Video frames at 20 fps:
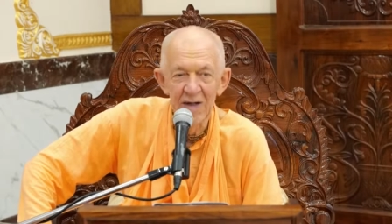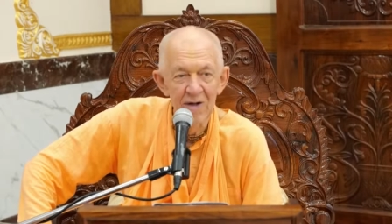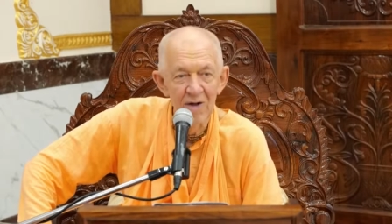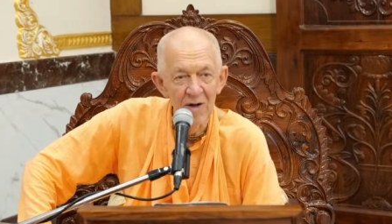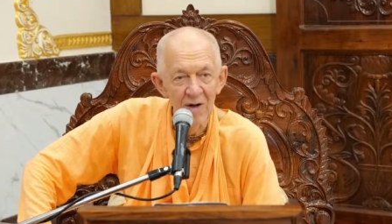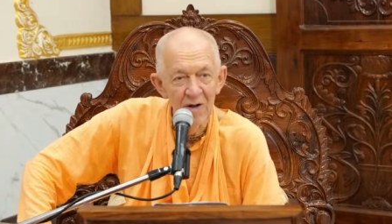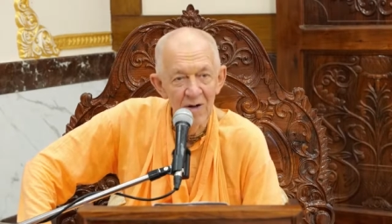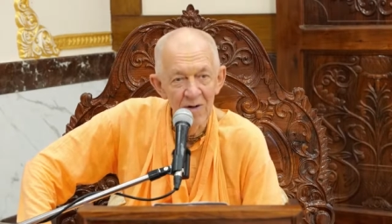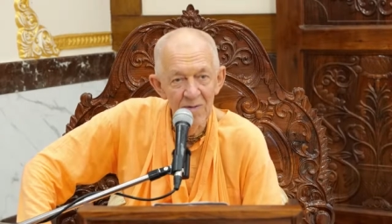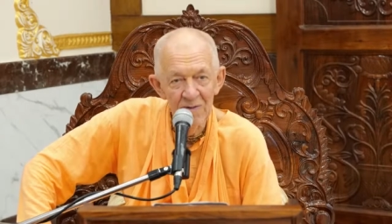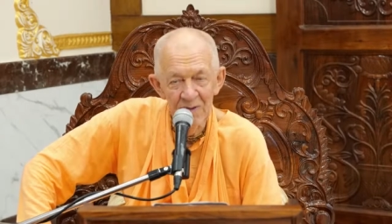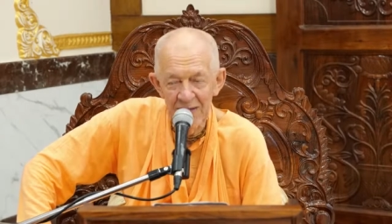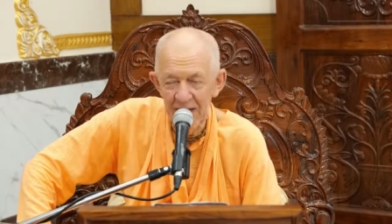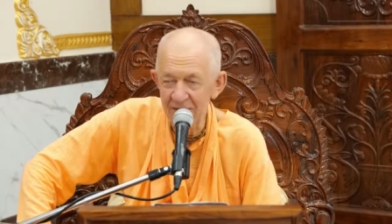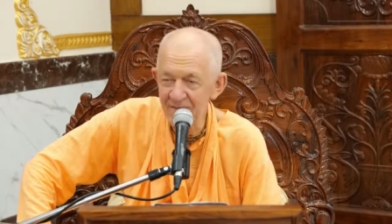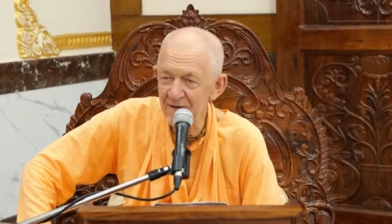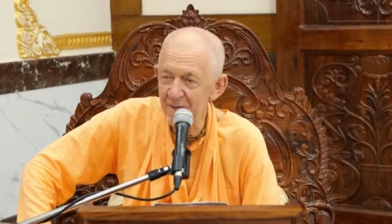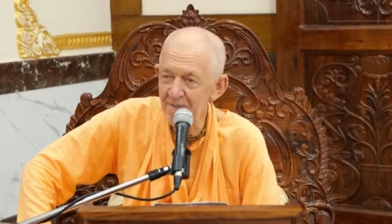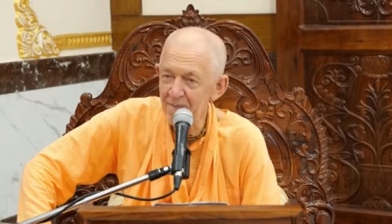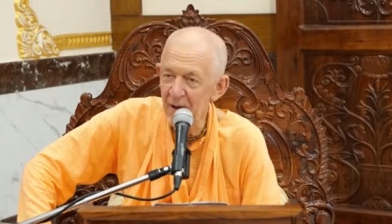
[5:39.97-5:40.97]
And
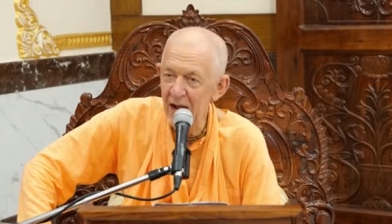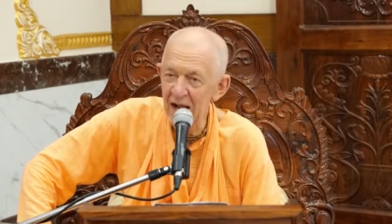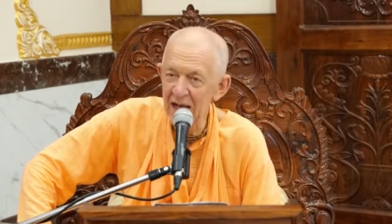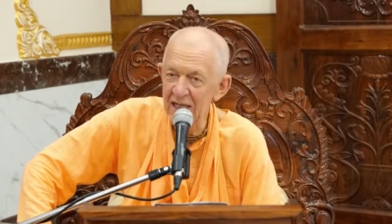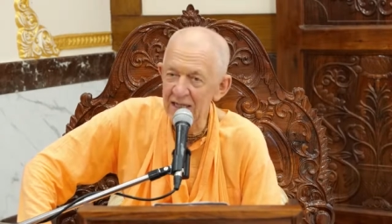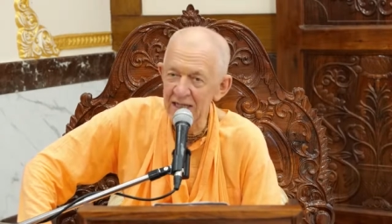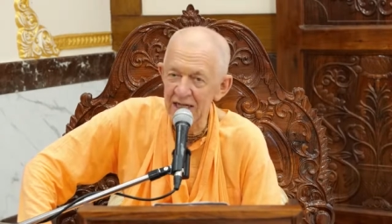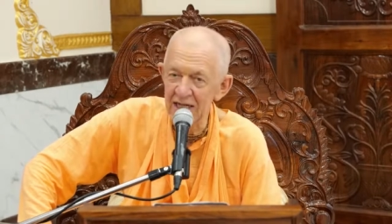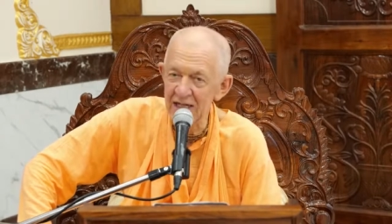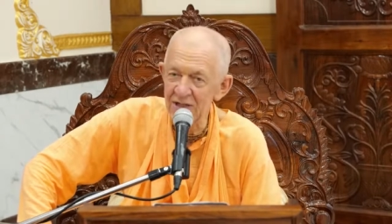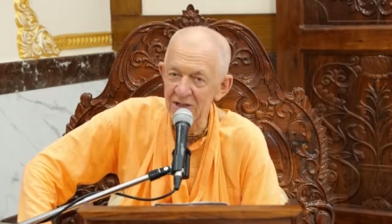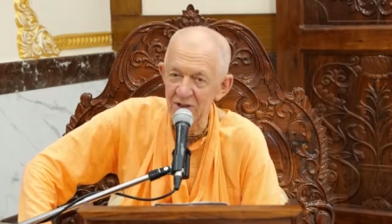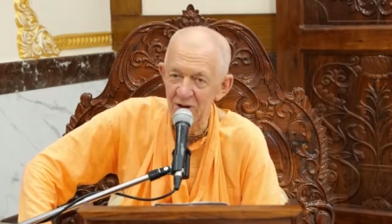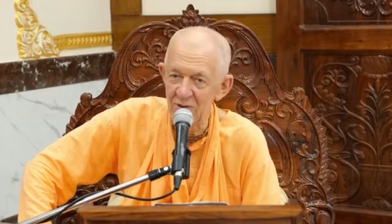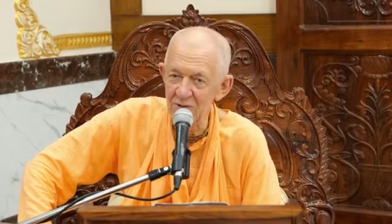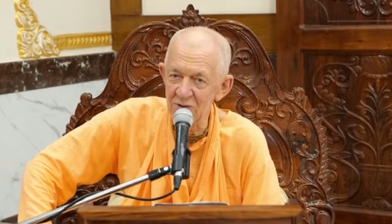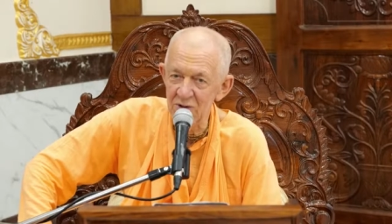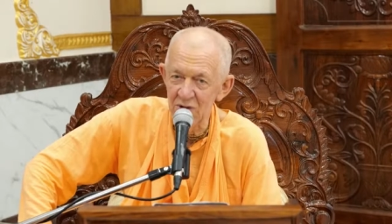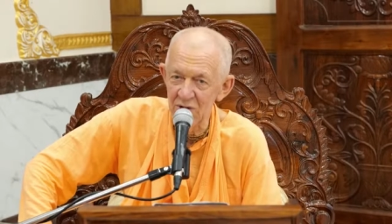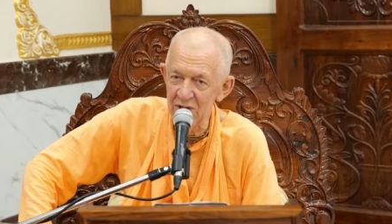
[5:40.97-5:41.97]
Devapali
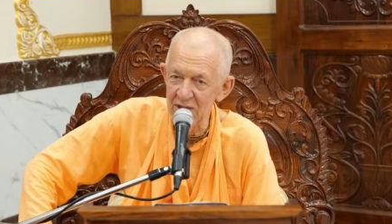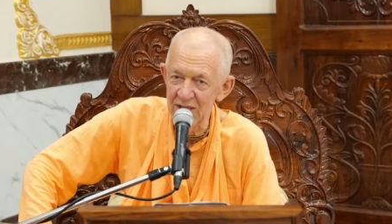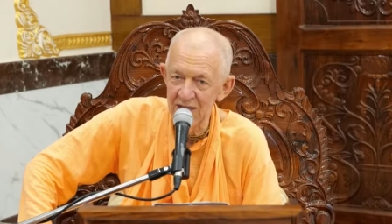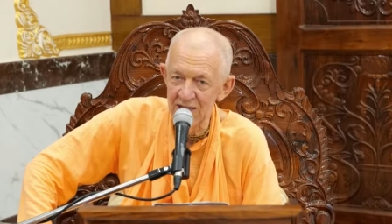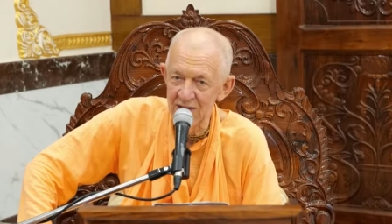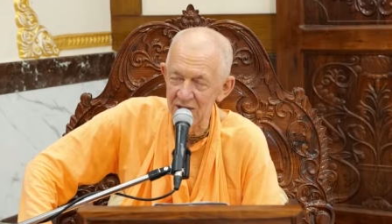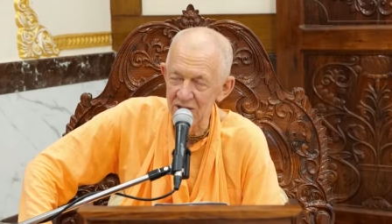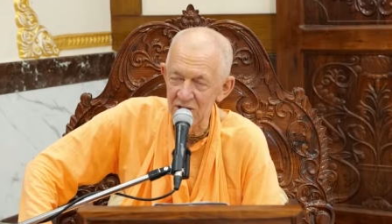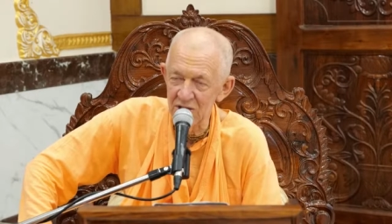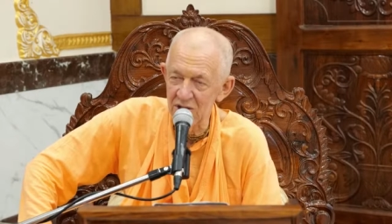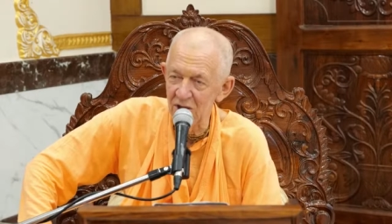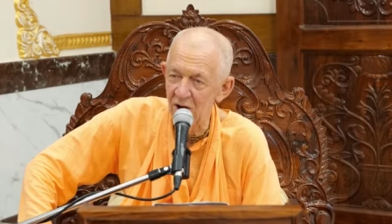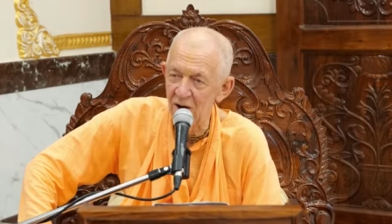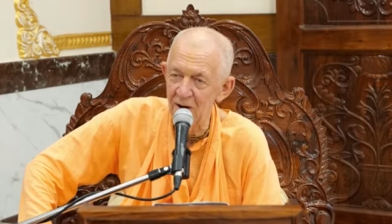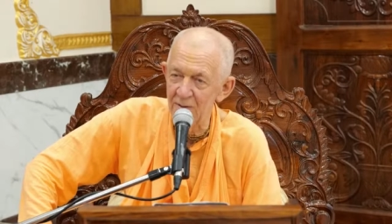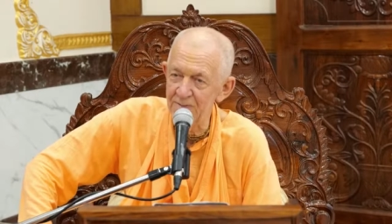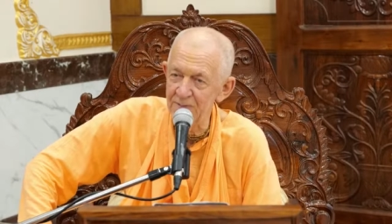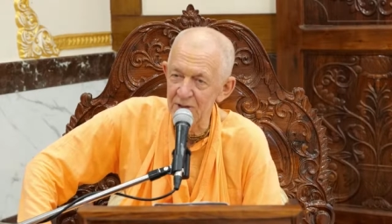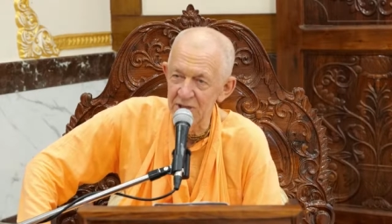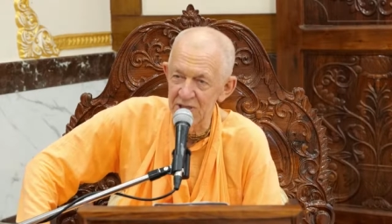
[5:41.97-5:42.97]
is also there, just
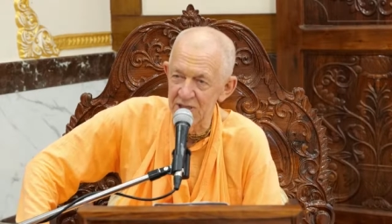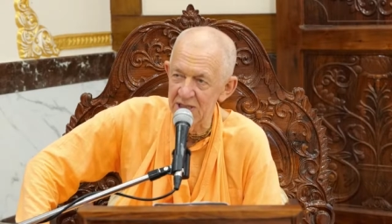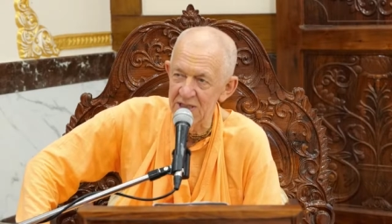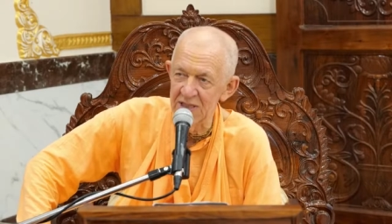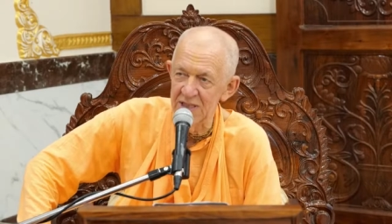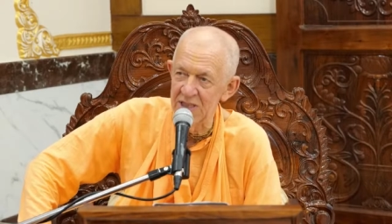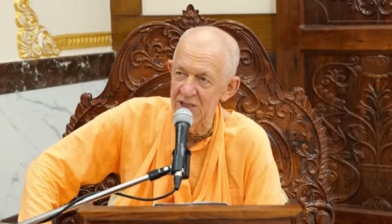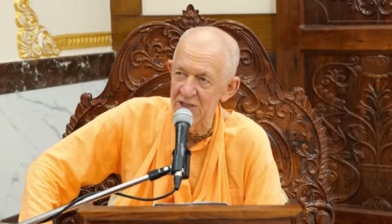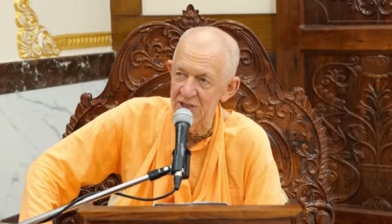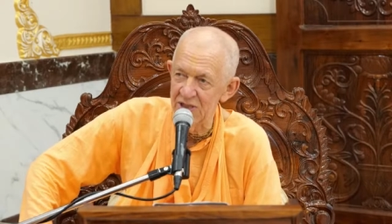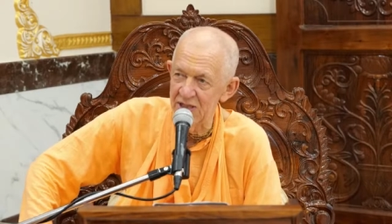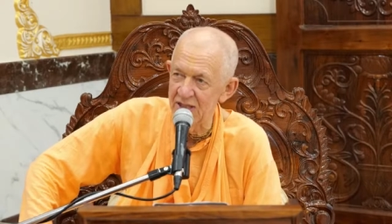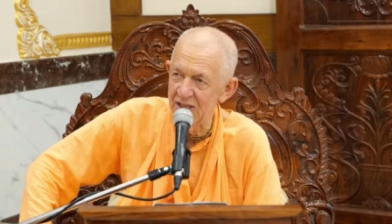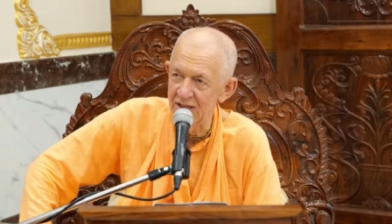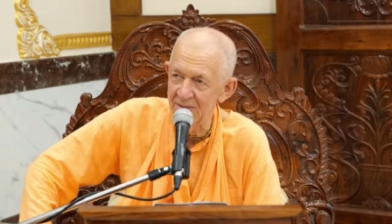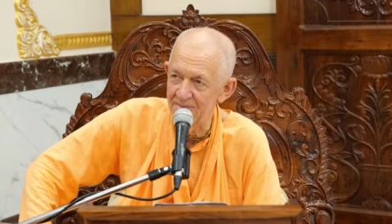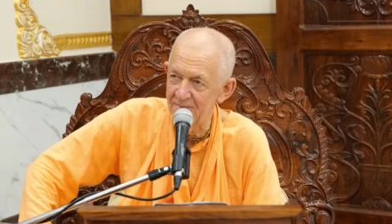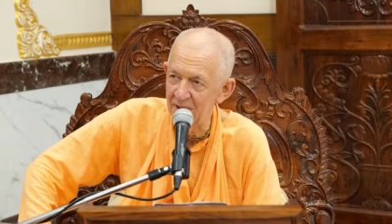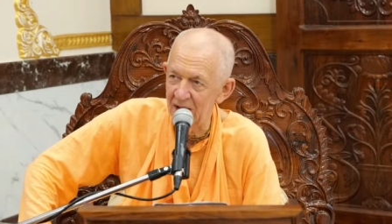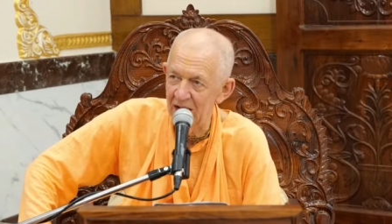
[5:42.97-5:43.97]
opposite
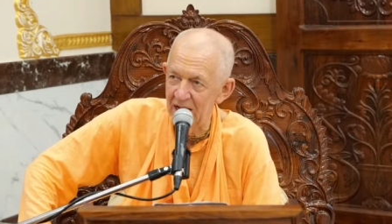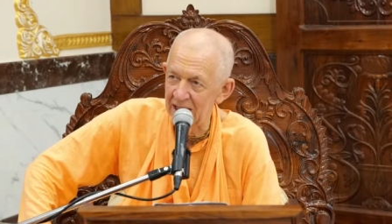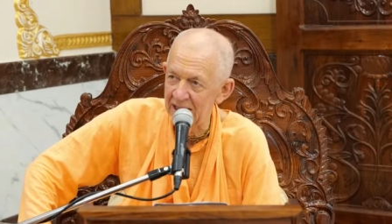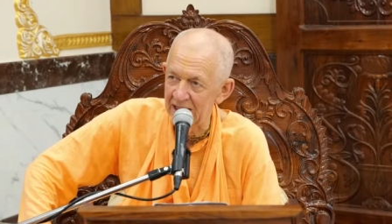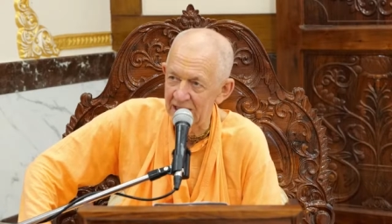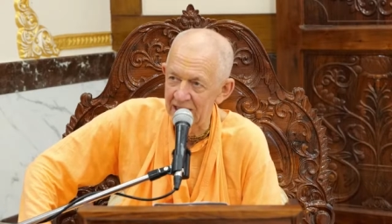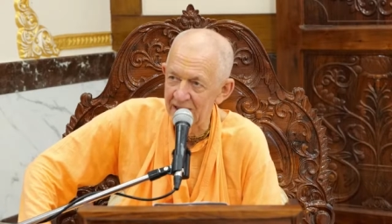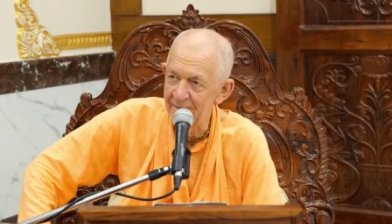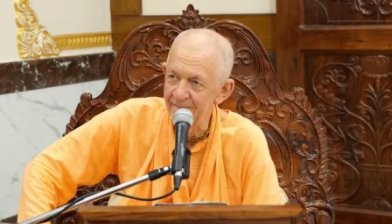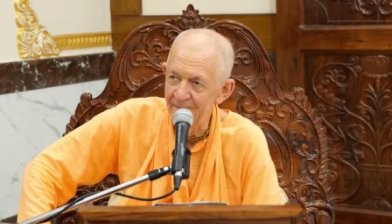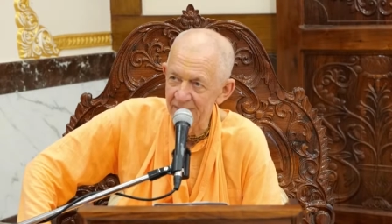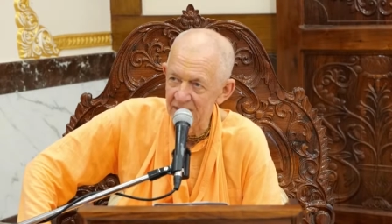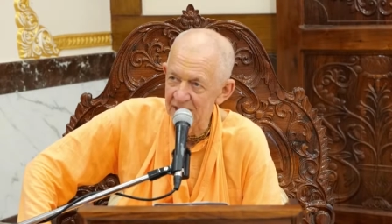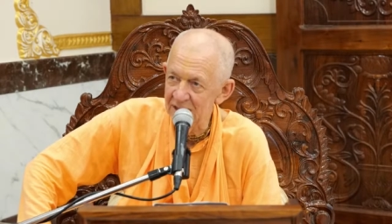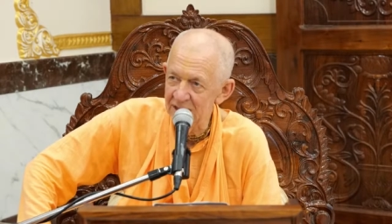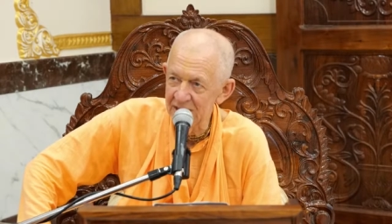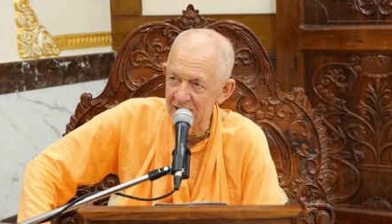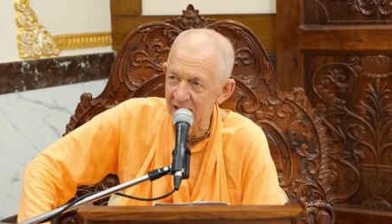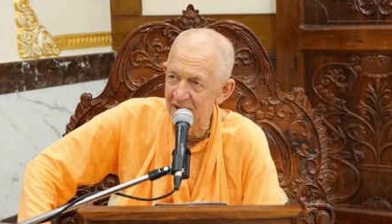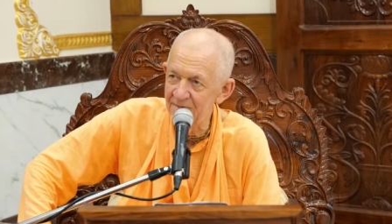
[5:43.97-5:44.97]
Nrsimhapali
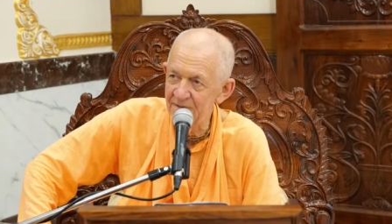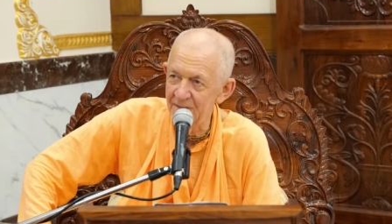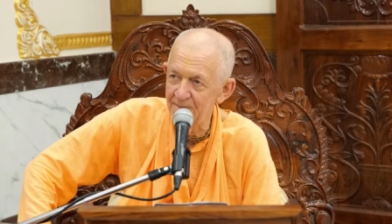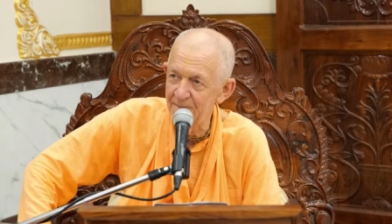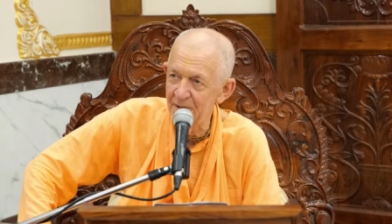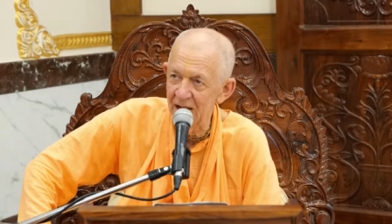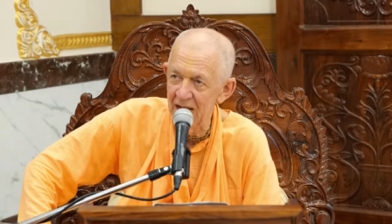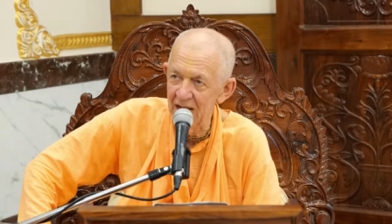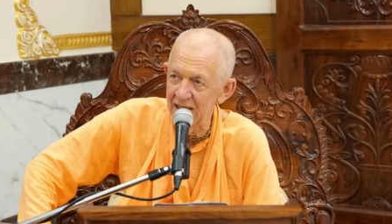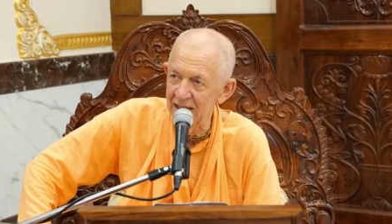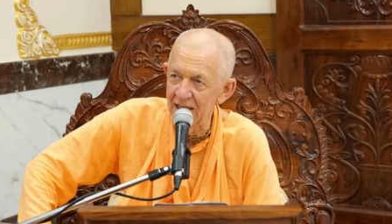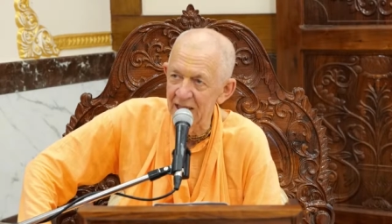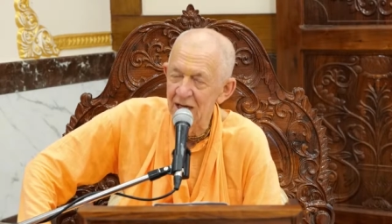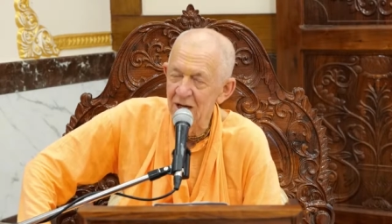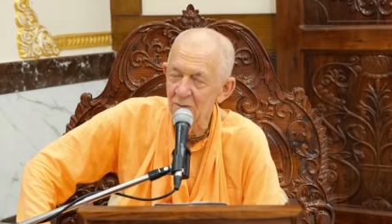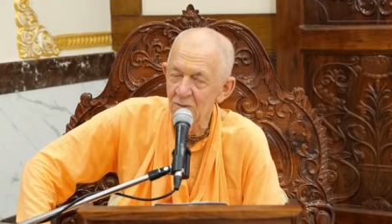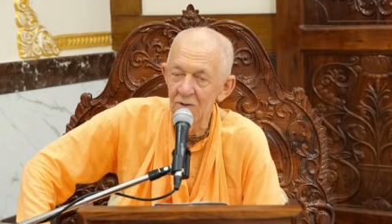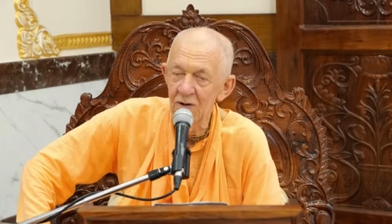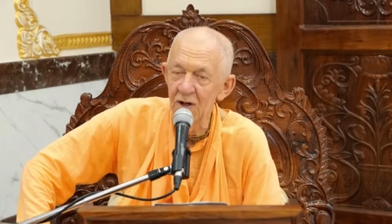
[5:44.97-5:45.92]
is Devapali,